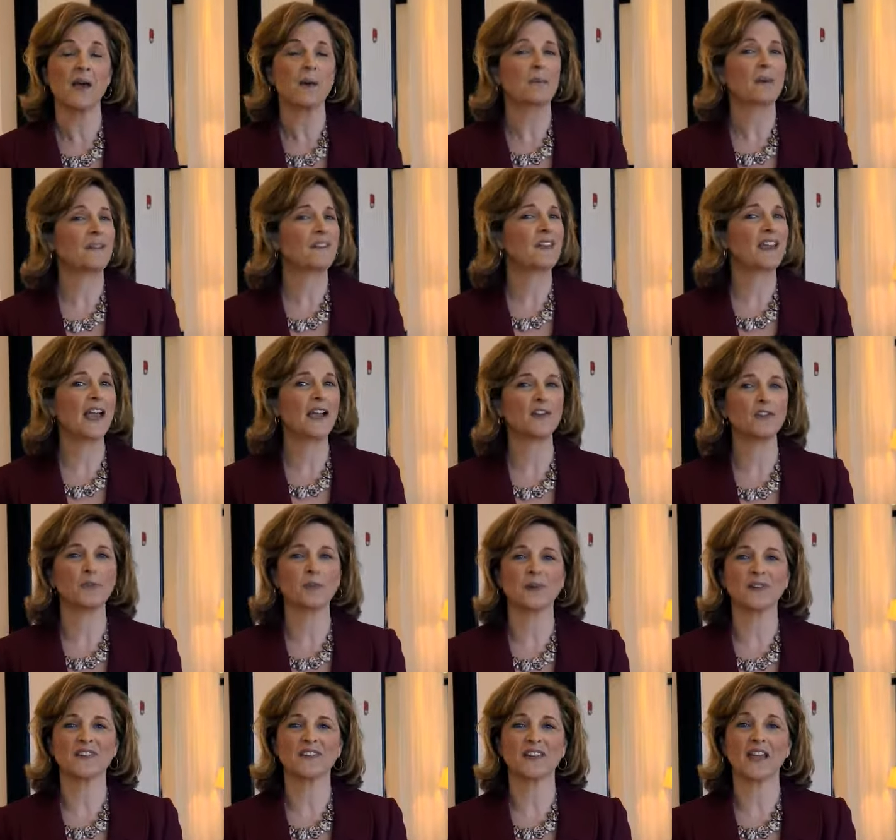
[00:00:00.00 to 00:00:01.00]
But the
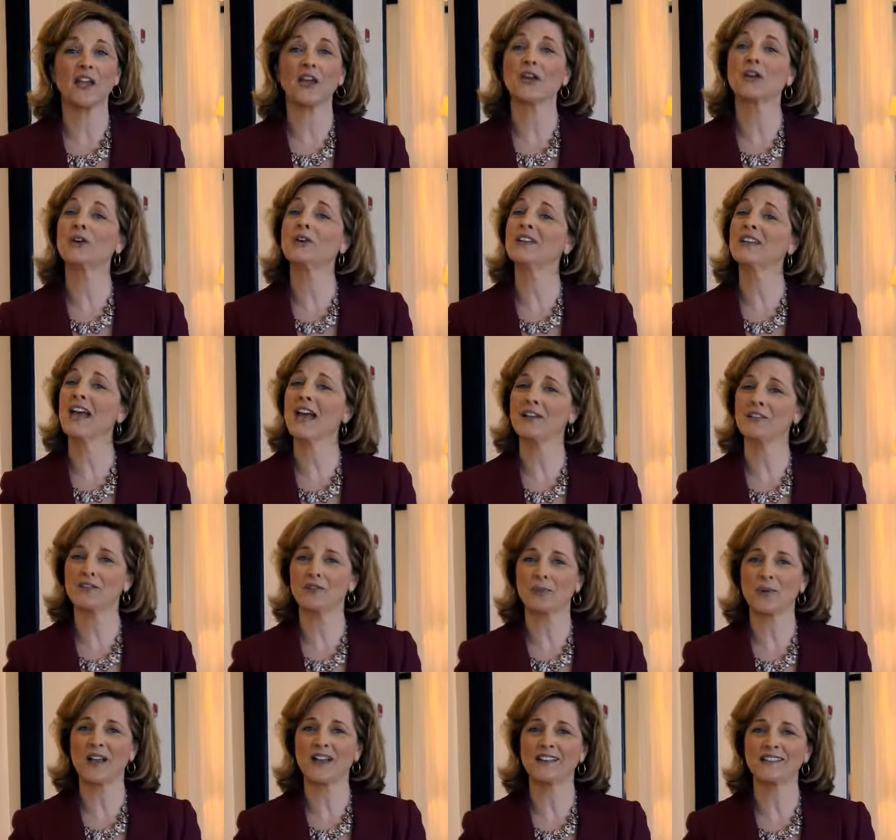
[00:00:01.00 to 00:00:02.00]
experts say a good night's
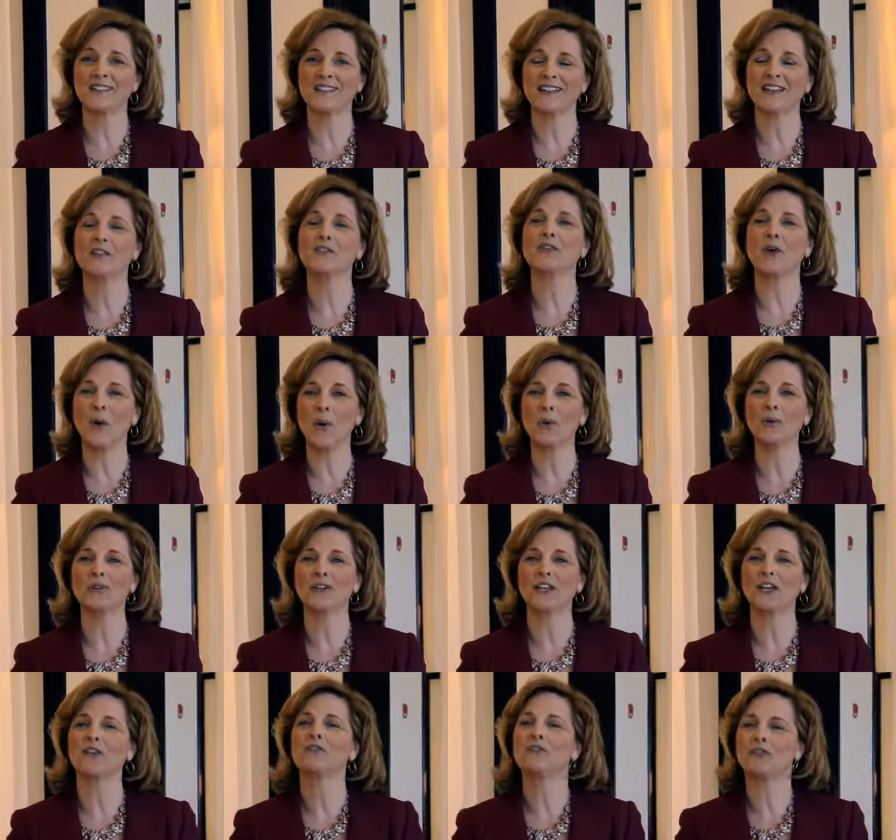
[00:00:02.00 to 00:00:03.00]
rest is
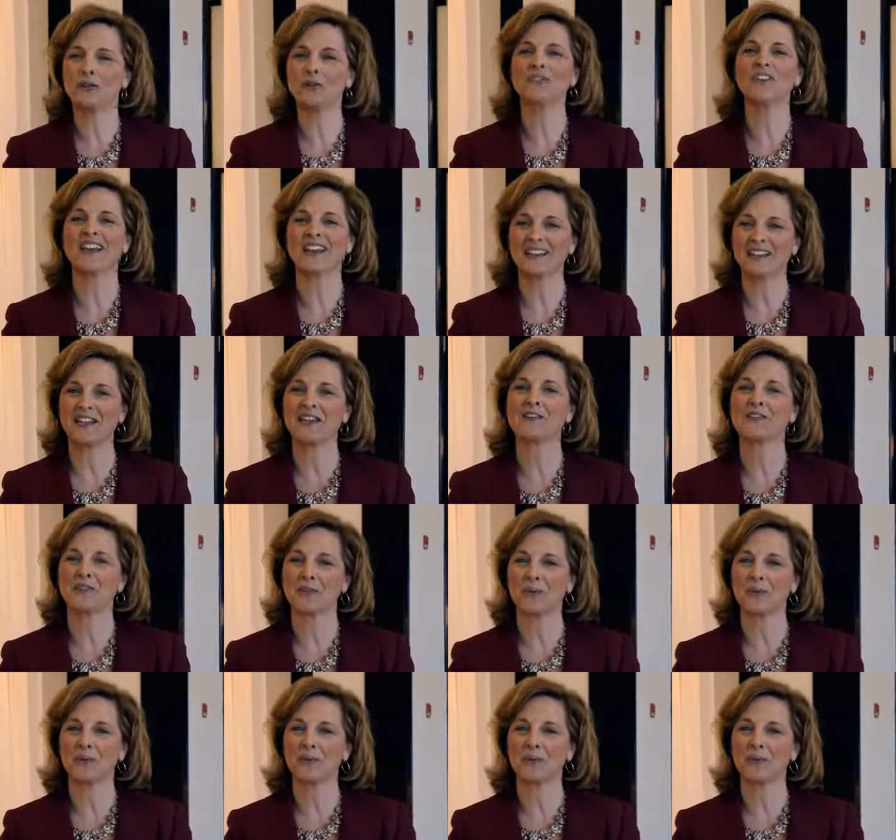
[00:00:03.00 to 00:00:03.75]
only a few techniques